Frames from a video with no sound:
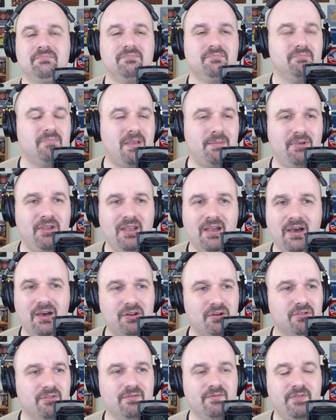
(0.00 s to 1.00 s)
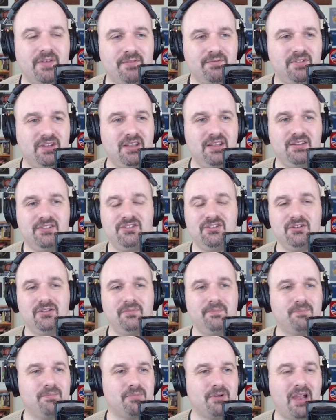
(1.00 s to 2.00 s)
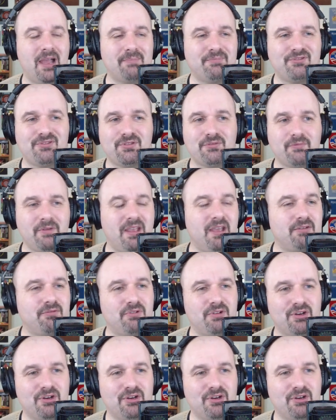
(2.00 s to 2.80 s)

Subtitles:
maybe 150 to perhaps 300